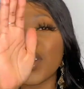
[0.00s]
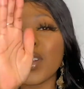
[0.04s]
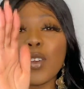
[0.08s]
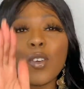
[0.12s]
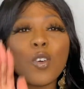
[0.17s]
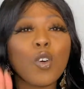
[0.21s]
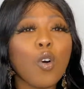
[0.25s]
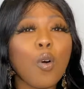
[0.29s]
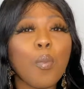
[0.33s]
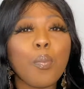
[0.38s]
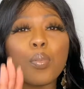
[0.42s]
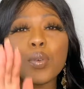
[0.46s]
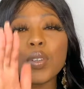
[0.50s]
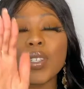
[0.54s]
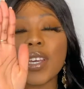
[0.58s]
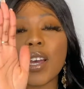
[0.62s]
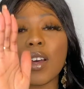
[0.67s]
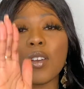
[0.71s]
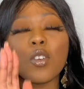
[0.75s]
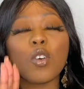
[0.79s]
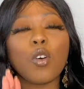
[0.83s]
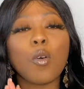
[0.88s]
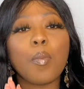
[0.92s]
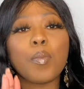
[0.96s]
up,
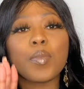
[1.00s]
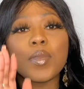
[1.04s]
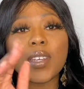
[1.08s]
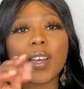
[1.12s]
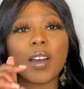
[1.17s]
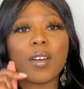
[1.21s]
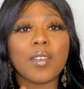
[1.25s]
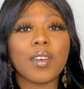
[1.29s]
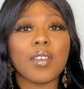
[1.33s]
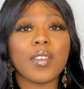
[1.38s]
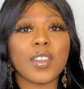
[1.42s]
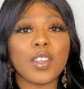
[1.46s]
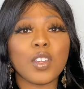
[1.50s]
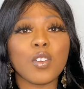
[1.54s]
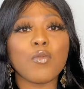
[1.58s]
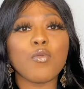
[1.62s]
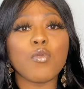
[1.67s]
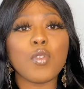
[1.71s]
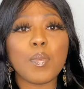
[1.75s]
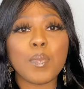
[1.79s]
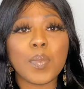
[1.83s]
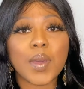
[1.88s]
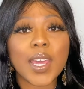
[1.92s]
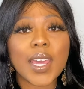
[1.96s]
down, and then you
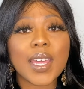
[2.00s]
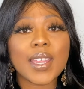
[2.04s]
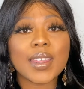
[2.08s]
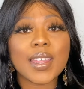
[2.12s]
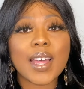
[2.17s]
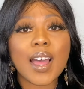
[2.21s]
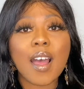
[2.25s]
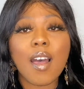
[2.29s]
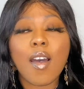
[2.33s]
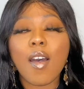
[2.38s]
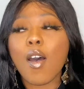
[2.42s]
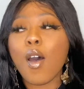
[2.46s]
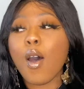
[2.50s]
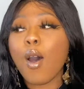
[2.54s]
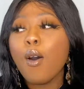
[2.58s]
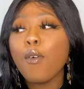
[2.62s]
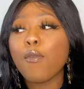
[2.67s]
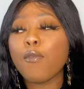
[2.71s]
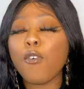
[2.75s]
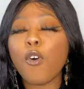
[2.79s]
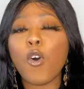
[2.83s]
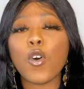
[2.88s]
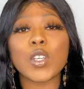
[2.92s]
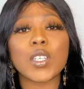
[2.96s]
repeat that
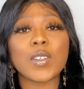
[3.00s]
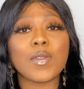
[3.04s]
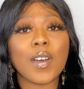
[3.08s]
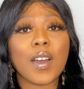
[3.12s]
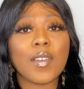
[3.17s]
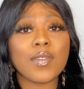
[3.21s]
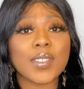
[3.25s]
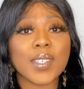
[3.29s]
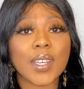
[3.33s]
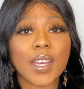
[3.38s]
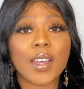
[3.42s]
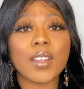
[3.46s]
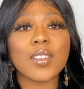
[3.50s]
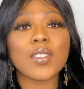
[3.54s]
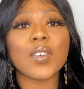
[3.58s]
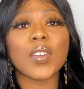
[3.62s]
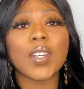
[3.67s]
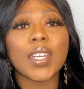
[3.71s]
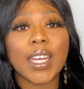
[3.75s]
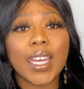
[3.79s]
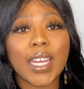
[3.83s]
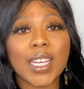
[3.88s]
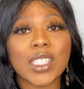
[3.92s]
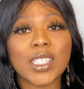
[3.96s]
45 seconds
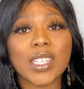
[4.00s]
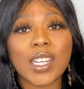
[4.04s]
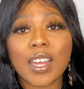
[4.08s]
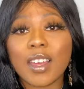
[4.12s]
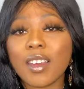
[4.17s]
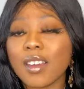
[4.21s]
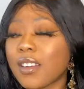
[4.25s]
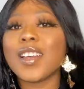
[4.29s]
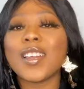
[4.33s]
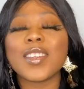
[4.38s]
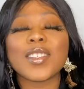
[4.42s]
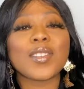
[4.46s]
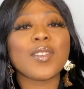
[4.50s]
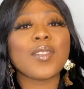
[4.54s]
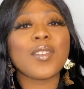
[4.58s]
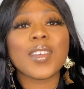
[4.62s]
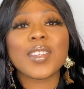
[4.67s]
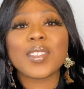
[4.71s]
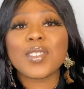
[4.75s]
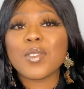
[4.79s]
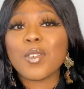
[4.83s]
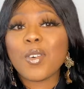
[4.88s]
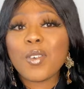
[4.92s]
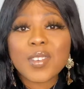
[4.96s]
on each leg. So there's
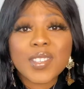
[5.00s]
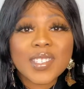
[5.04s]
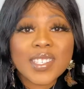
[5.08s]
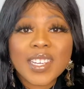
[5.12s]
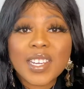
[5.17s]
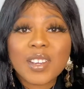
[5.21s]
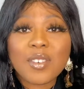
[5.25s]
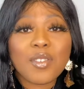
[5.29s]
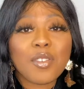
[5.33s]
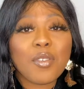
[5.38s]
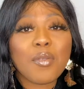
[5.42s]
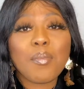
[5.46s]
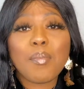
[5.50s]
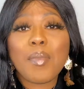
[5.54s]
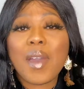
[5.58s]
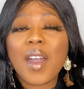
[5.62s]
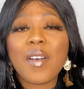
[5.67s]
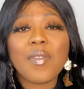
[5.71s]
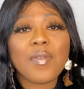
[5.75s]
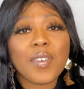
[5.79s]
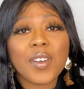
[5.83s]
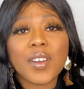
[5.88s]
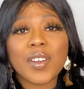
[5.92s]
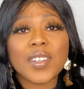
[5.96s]
no secret
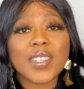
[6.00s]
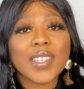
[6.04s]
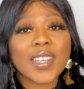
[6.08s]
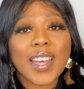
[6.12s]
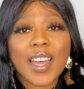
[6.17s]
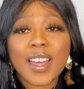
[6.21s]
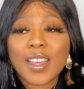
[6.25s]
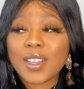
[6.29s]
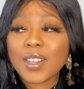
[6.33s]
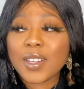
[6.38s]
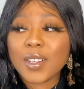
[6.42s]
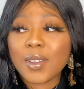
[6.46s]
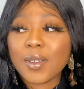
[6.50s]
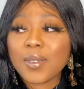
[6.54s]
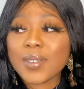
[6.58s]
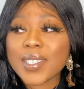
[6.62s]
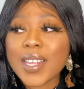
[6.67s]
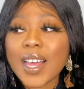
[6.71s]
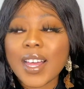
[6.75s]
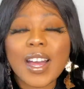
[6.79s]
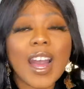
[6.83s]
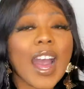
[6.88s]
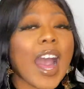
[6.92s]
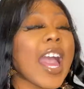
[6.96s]
method to get glutes.
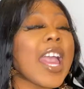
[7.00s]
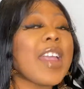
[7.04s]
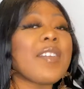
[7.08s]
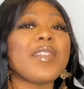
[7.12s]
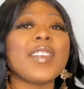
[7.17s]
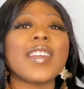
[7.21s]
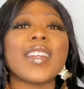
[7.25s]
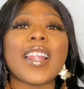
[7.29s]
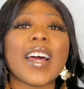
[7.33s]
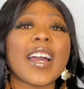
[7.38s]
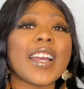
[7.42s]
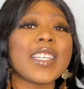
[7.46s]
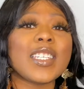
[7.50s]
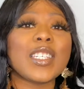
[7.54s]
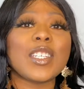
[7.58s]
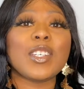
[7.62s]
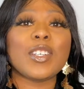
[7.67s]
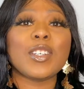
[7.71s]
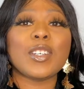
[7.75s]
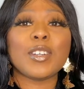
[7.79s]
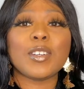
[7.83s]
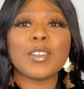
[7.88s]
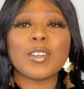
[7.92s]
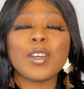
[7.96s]
I can't even lie to
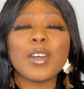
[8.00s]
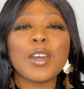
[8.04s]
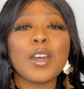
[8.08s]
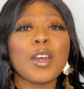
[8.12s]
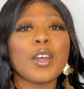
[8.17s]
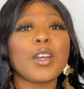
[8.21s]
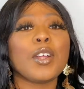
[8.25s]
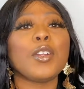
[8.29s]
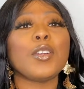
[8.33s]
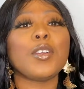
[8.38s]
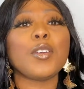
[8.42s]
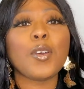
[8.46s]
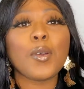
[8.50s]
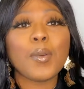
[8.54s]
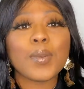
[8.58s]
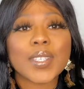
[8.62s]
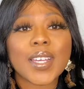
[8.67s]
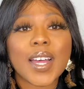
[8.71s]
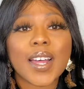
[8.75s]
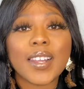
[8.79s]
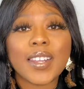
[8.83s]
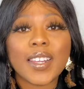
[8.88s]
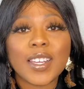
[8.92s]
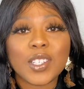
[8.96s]
you. Glutes
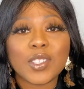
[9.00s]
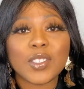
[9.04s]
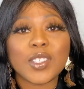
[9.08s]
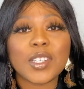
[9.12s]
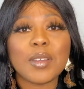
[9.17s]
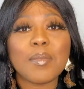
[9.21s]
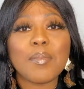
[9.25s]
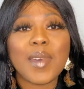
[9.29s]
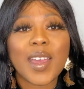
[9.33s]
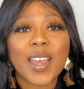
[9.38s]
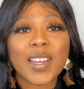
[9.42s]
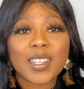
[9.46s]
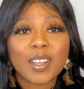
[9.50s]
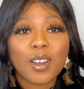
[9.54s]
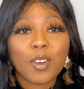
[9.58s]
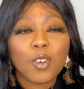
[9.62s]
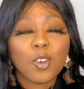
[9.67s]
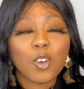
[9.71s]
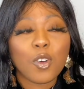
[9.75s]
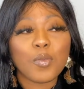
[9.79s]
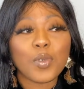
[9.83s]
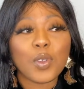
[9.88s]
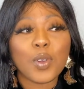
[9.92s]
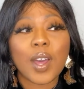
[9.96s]
are literally made at
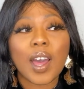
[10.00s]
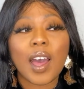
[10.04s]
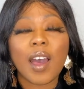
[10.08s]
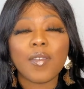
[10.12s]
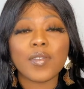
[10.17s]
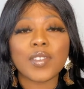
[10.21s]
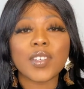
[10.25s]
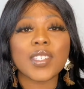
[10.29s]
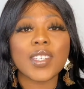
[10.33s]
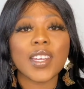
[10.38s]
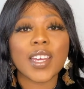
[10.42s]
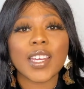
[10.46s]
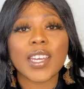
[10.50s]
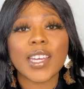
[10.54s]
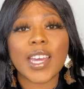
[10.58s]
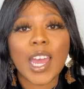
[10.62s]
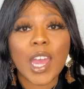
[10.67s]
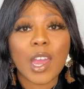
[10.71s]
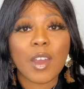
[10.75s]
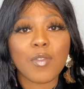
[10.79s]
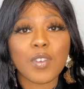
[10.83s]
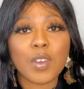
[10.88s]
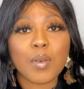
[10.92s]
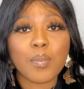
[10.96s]
home. You have to take
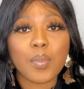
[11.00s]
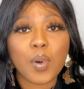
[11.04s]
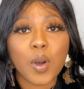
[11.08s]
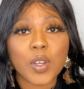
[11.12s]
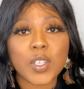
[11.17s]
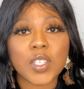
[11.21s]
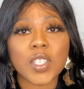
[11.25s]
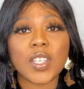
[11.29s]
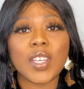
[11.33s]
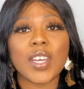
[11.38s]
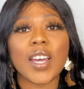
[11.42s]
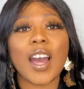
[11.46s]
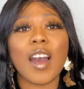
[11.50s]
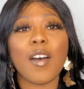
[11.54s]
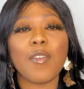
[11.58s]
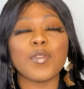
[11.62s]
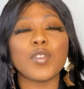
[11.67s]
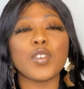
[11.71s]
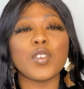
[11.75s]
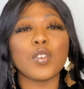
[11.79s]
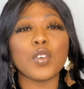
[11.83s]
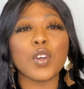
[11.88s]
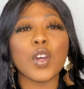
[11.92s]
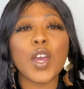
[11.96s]
care of your body. You have
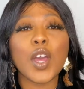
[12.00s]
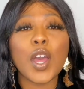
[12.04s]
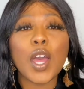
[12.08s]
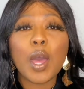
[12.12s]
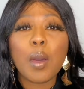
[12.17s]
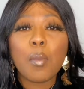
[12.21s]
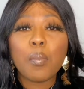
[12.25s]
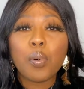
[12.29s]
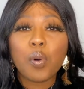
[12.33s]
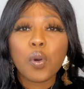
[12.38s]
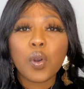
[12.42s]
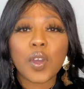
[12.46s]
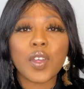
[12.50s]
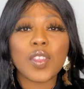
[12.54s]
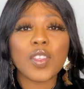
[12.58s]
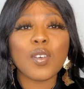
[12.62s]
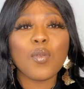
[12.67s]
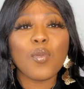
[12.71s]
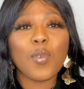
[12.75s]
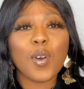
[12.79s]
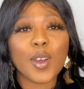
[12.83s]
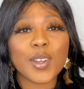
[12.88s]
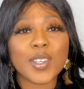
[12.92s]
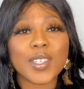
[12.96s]
to put in the
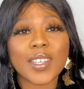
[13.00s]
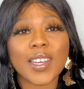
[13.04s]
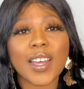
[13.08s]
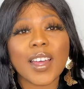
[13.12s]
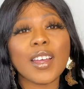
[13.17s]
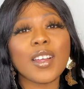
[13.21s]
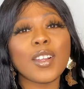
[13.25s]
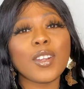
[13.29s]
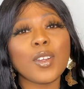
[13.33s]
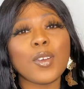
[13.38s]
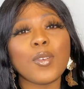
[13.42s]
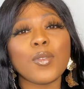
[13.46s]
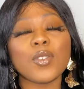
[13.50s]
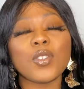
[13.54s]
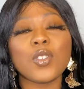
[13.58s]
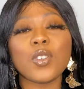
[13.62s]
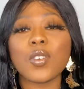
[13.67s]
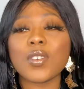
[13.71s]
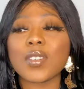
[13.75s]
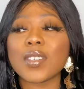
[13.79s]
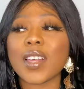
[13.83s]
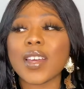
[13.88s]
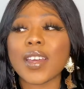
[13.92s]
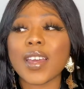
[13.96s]
work to get glutes.
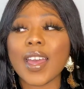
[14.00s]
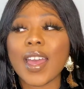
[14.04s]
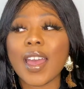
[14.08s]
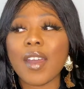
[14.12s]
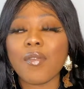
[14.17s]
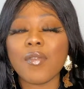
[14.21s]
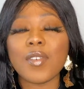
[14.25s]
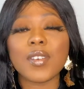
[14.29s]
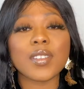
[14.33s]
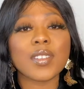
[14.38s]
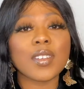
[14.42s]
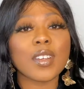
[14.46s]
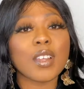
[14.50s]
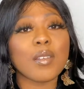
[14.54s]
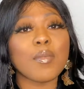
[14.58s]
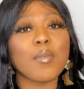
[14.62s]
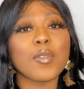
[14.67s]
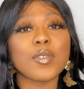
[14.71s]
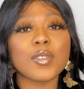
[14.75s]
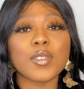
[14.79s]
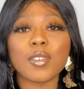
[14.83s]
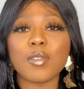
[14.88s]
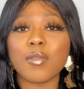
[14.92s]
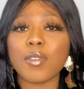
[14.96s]
Just like every single
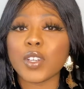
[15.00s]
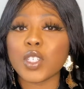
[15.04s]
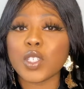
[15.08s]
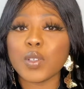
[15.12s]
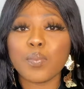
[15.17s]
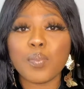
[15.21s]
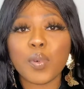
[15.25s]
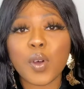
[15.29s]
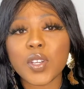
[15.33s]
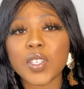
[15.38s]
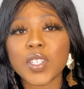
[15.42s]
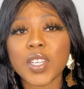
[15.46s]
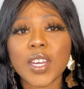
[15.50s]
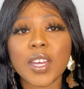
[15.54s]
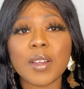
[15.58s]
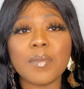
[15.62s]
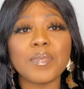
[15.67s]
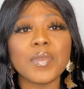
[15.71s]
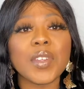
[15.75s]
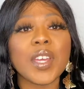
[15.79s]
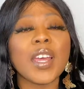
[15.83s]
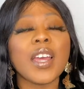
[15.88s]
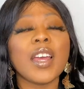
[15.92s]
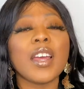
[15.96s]
muscle around your body,
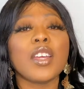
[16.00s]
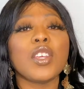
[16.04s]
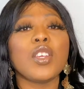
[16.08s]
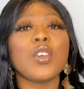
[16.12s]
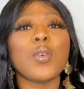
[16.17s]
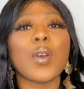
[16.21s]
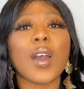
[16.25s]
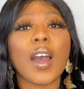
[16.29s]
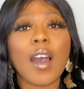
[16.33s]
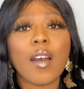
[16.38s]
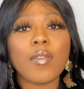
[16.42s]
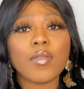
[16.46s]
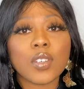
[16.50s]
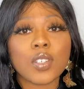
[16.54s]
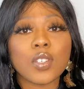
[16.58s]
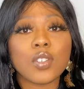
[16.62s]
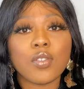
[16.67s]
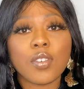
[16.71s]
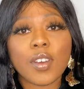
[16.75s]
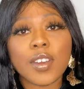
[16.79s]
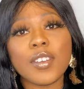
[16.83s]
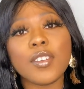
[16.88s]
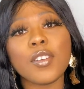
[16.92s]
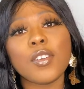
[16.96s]
you have to
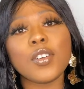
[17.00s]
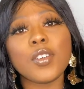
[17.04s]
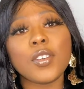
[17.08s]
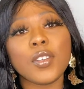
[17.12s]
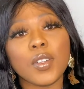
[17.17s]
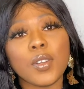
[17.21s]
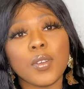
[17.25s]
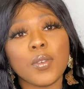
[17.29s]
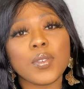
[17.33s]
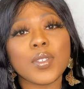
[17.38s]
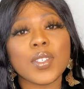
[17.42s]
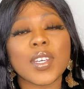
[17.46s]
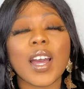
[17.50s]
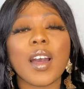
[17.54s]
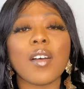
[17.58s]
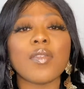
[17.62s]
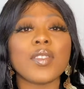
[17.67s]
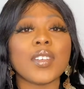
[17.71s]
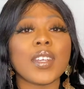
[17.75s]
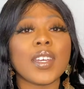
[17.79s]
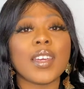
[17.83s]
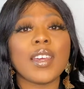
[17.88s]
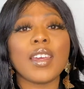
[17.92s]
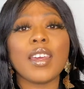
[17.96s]
train your glutes. You have
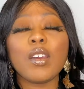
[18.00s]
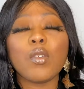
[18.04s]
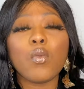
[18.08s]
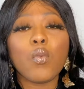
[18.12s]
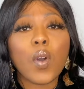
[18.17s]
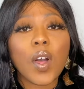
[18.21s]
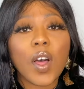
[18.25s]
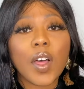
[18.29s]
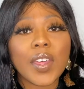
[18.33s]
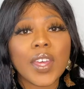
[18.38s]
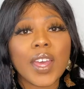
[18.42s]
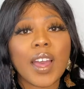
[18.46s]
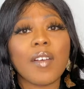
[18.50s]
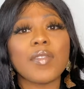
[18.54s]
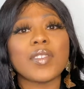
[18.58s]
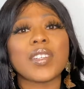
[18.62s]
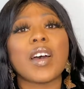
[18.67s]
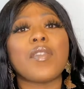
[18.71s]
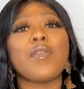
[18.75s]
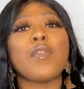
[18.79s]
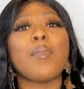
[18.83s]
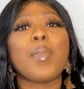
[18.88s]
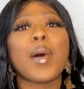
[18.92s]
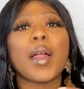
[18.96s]
to eat well. You have to
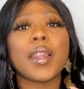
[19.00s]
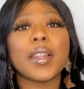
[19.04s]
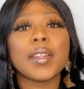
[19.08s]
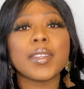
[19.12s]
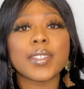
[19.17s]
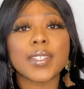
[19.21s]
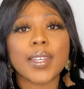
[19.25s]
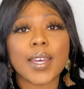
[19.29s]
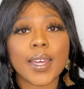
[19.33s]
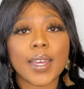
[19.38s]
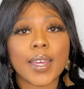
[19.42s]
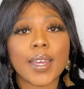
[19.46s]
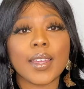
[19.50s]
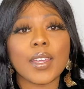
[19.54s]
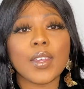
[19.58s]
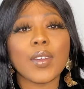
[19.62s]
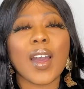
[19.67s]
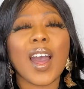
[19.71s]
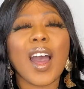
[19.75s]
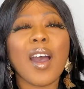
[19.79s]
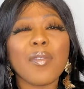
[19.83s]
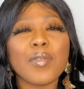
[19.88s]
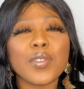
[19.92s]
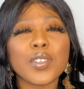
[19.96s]
have a balanced diet. You
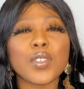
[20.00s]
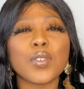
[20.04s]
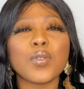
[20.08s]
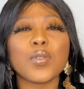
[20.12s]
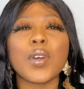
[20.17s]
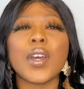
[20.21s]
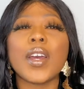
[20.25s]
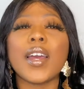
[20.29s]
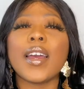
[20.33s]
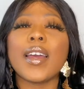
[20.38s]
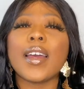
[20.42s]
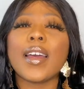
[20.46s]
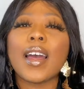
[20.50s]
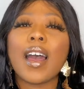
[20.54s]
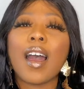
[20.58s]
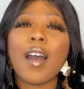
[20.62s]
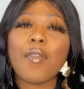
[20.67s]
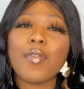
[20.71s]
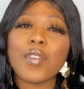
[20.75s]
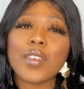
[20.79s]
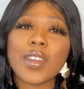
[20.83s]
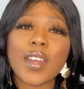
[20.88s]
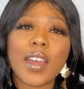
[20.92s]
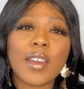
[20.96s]
have to have
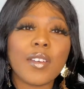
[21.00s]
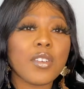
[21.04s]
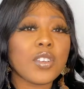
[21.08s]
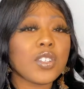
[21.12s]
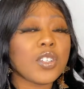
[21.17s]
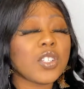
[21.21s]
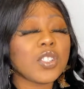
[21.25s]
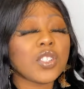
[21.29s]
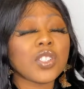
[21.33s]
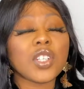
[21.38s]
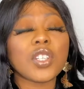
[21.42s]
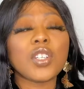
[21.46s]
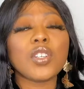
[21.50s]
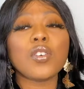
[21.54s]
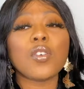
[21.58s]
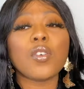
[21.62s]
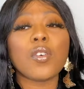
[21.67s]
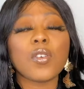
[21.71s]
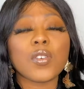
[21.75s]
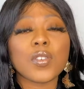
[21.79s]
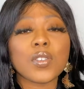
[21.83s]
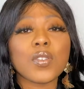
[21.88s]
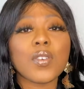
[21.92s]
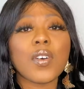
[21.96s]
the right nutrition, and you
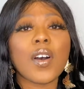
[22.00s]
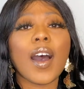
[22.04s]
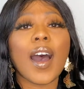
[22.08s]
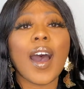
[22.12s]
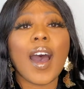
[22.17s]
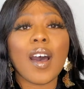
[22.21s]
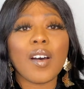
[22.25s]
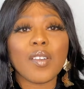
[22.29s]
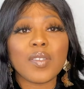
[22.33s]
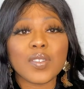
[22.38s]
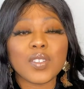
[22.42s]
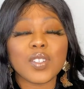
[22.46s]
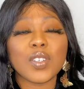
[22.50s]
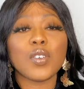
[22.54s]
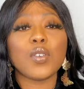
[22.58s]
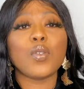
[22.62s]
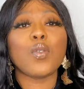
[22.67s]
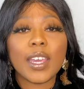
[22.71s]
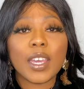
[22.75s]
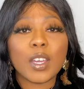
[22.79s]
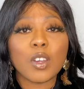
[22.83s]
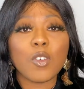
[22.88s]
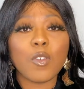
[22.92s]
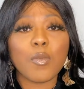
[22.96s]
also have to
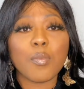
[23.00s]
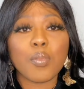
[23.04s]
eat enough